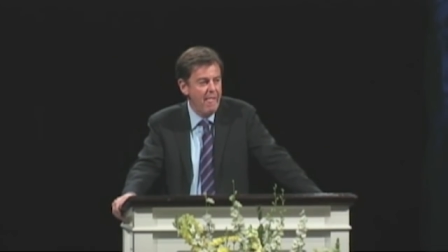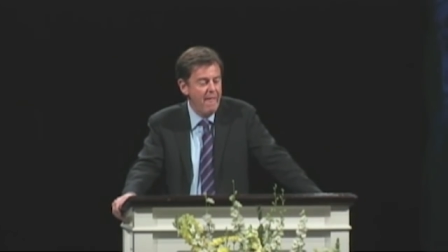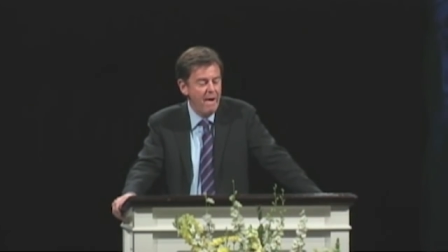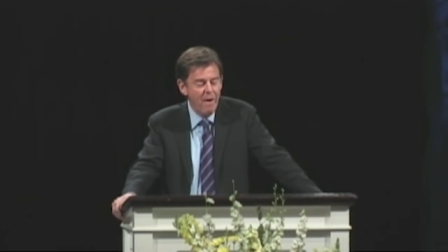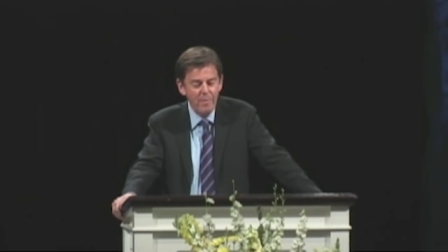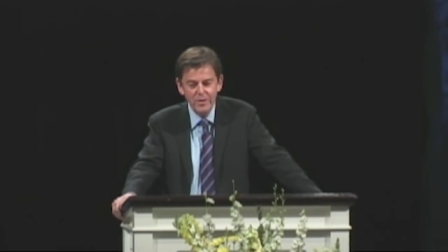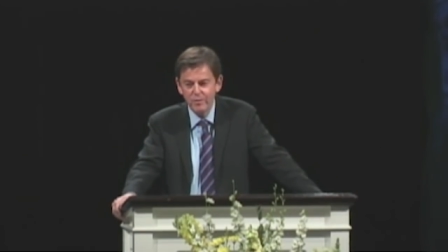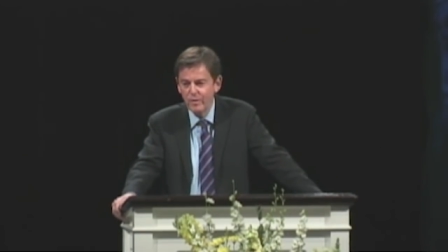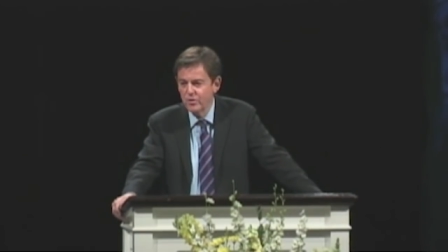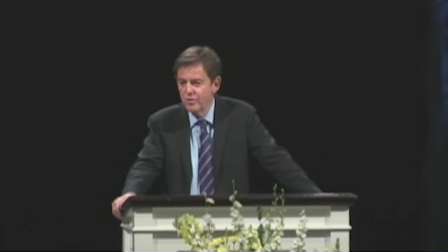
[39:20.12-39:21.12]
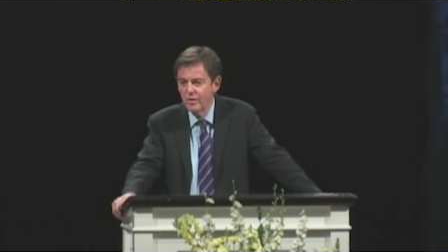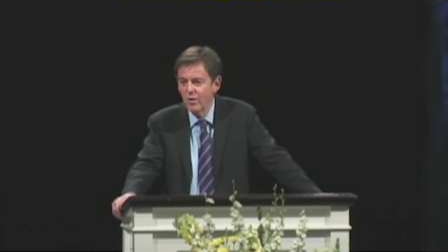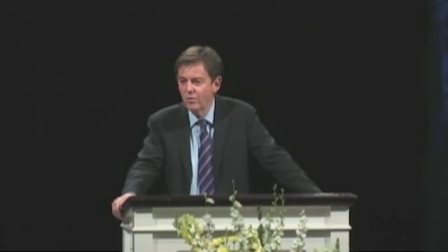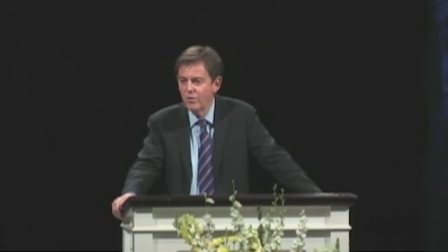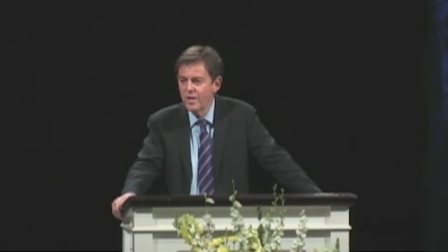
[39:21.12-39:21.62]
The armies of Israel,
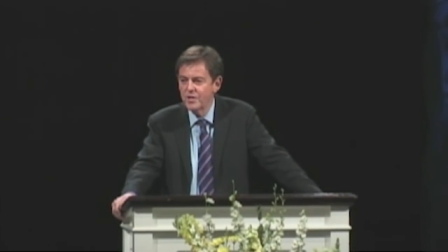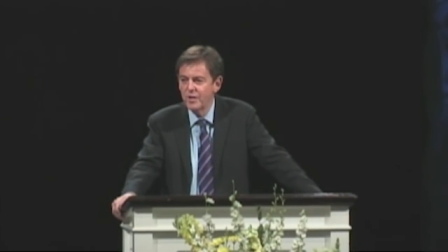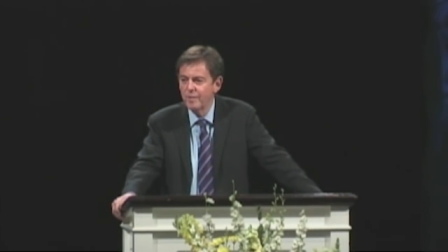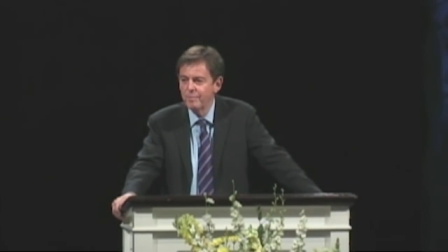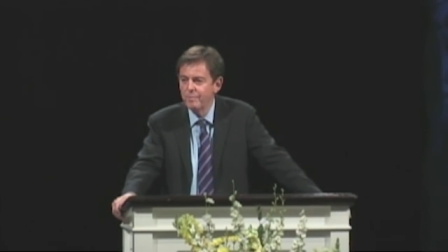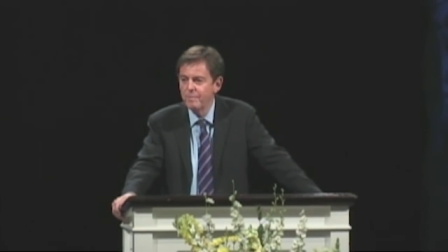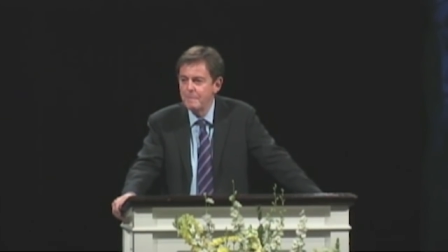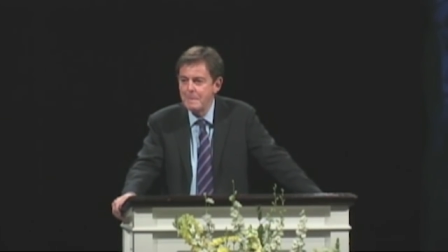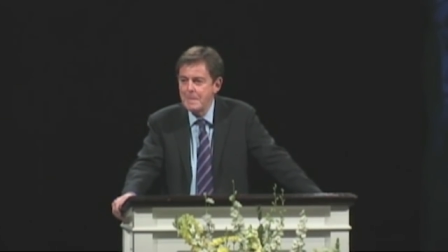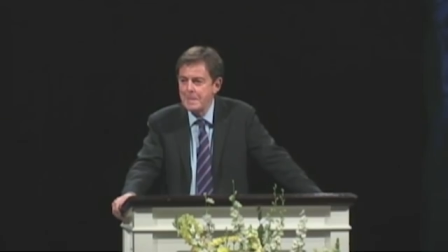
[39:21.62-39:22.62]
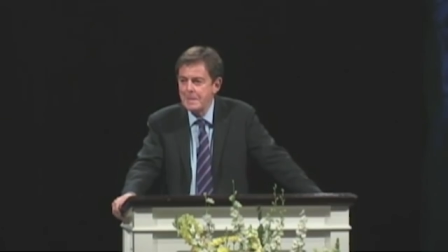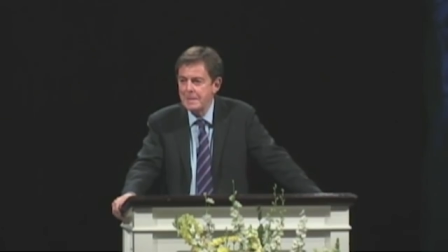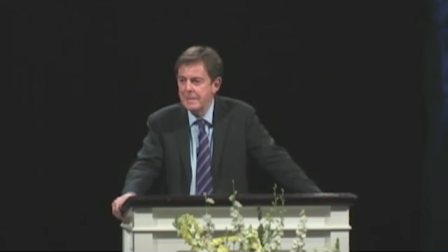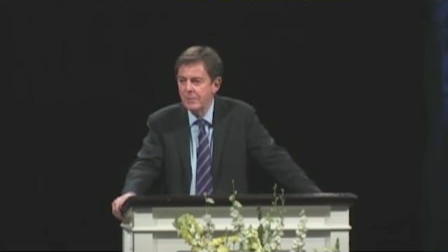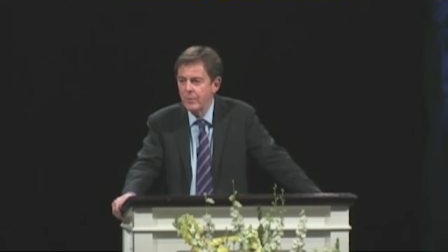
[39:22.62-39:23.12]
all dressed up,
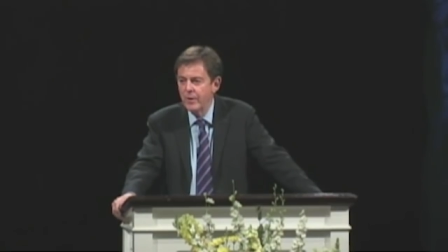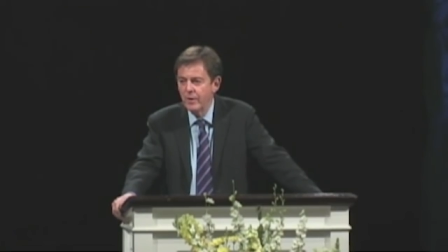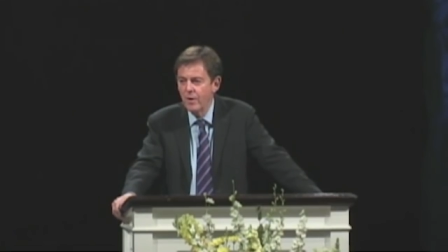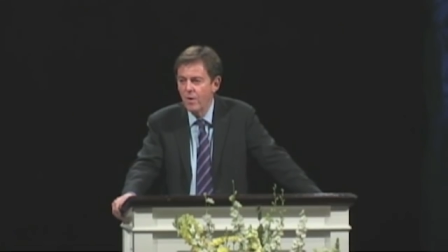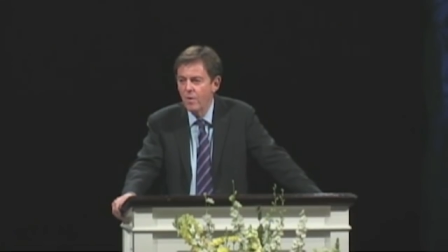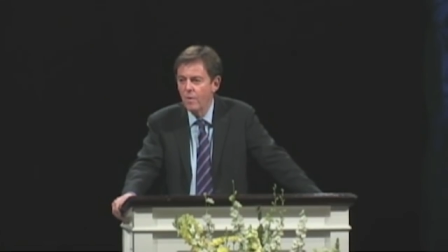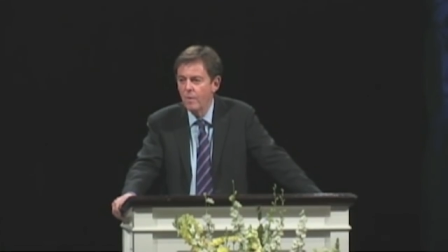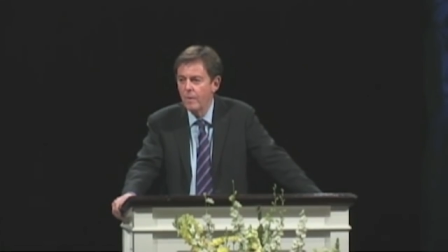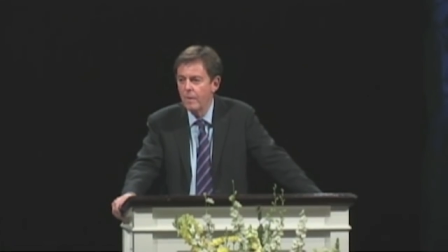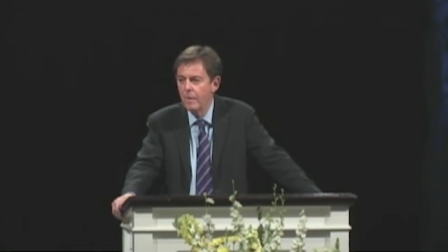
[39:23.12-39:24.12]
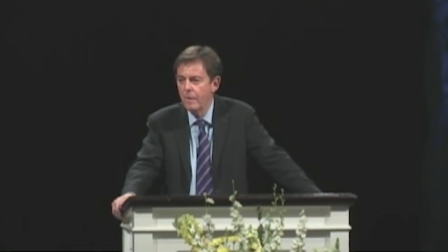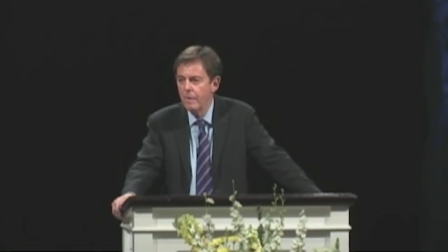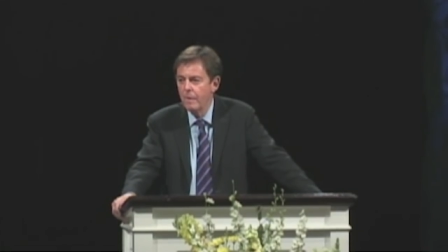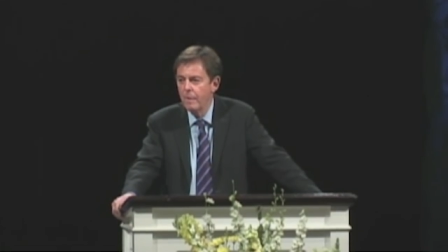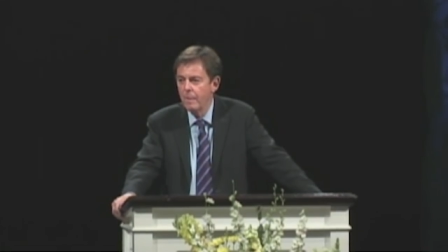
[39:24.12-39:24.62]
nowhere to go,
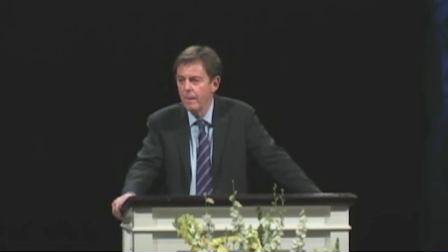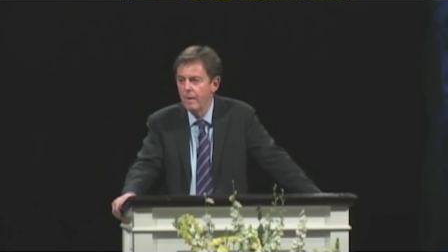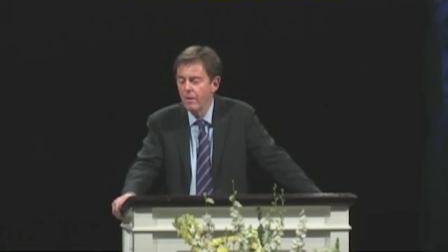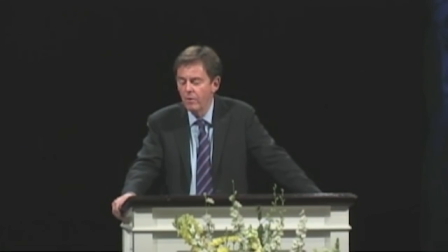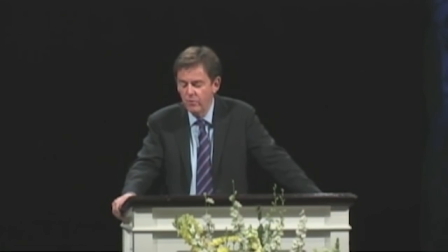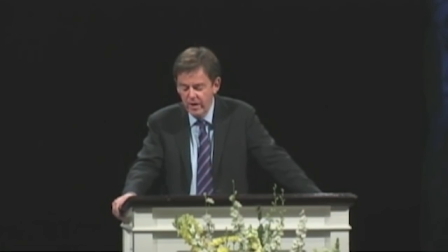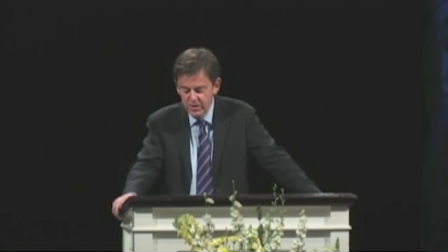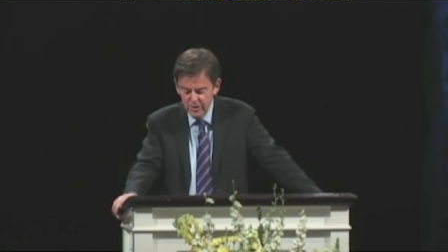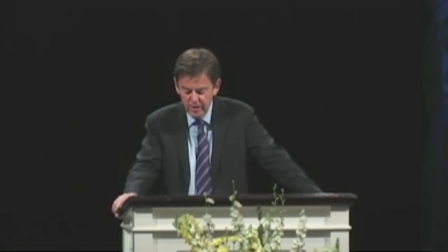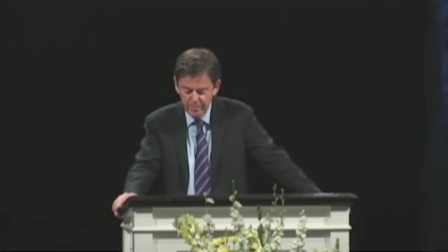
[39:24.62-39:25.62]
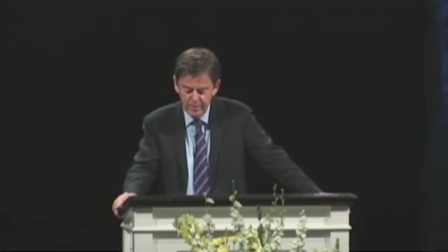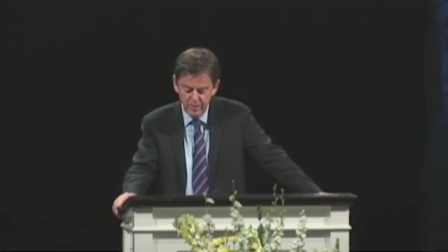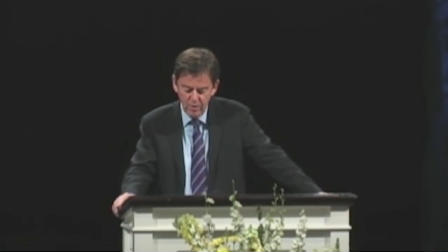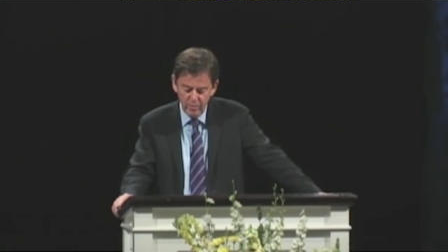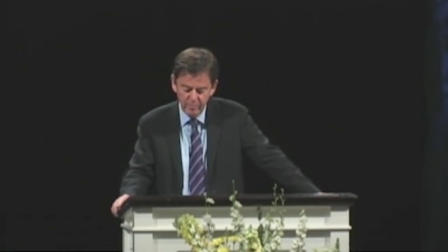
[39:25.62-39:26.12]
all dressed up and
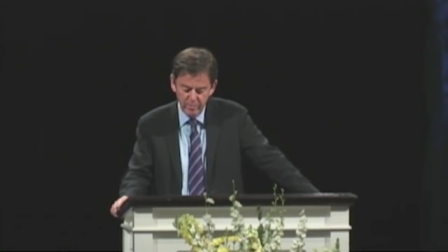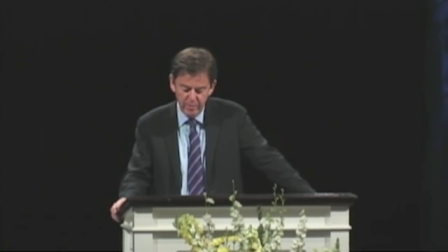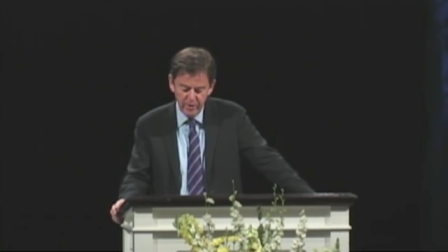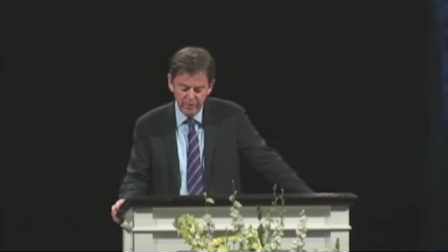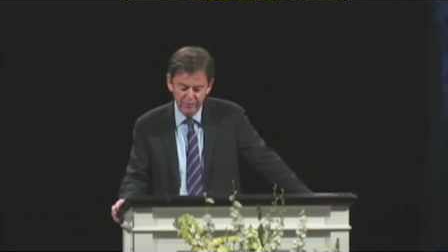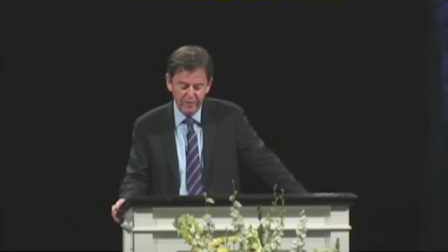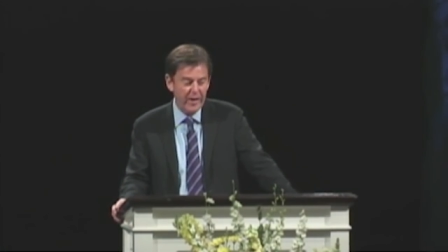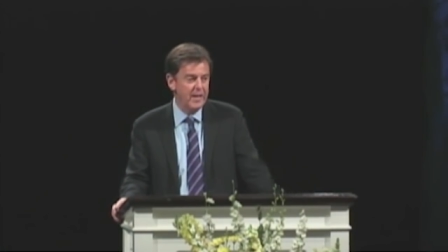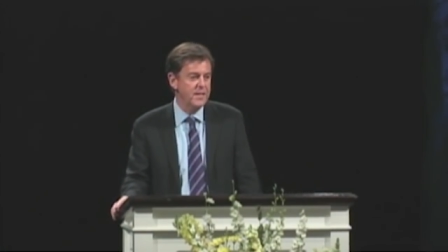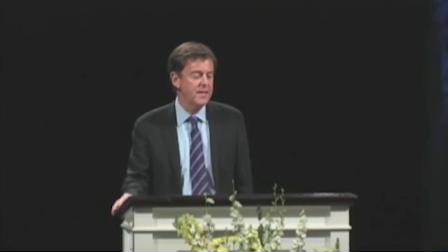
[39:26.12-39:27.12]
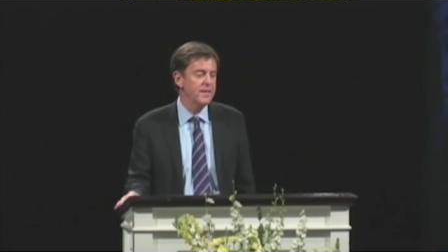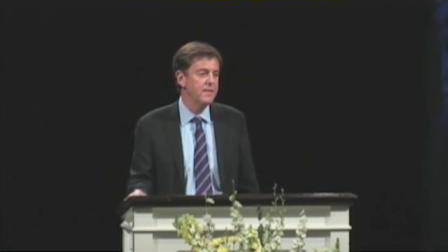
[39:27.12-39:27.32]
no one prepared to fight.